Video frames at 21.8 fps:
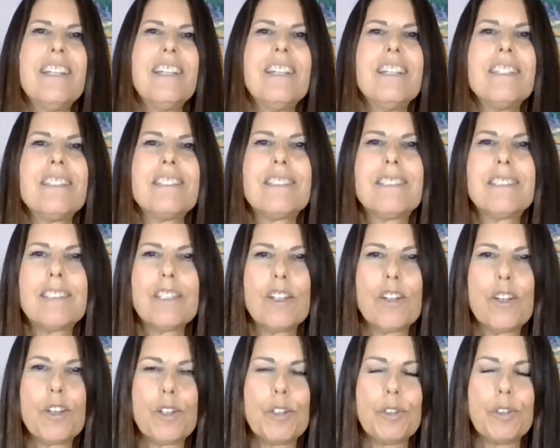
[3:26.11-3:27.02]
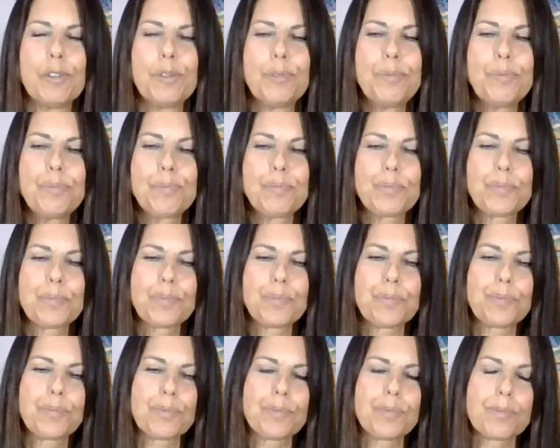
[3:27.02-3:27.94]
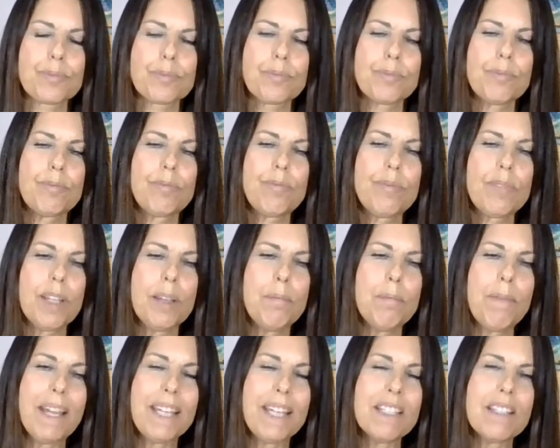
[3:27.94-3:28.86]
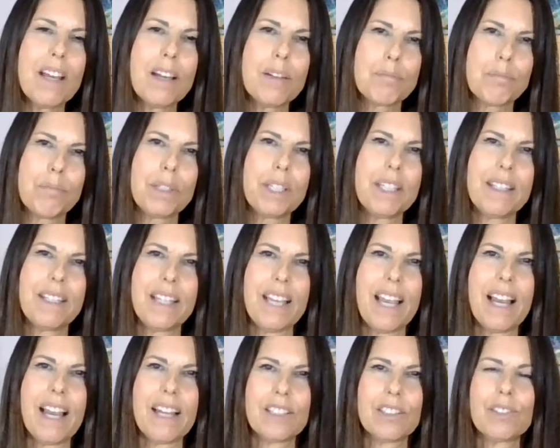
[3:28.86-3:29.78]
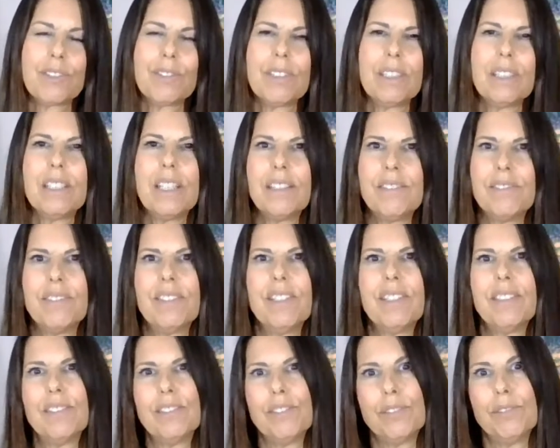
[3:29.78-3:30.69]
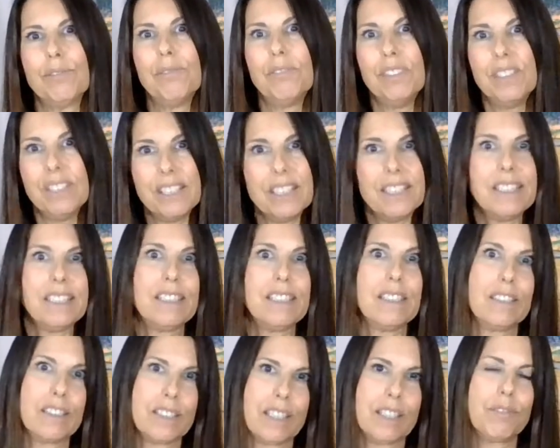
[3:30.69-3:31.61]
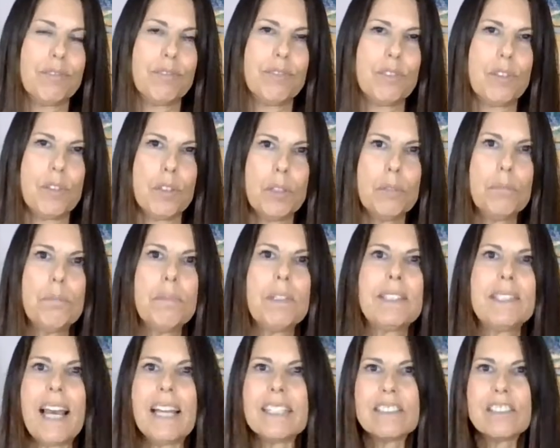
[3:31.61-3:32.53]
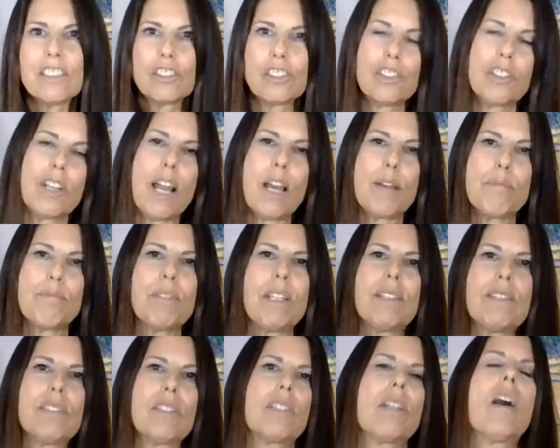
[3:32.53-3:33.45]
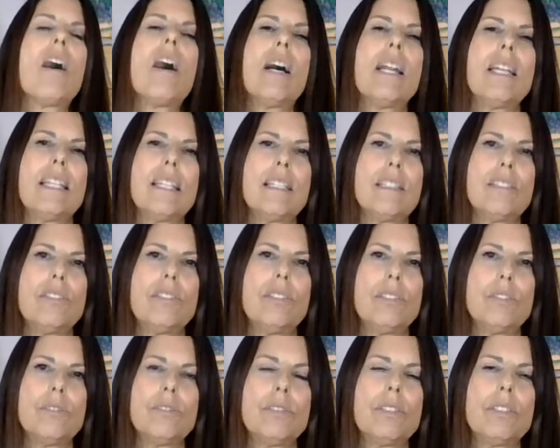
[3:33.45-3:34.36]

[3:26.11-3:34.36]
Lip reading: So it might not be the actual love that they're really looking for, but that's a trap that they're caught into.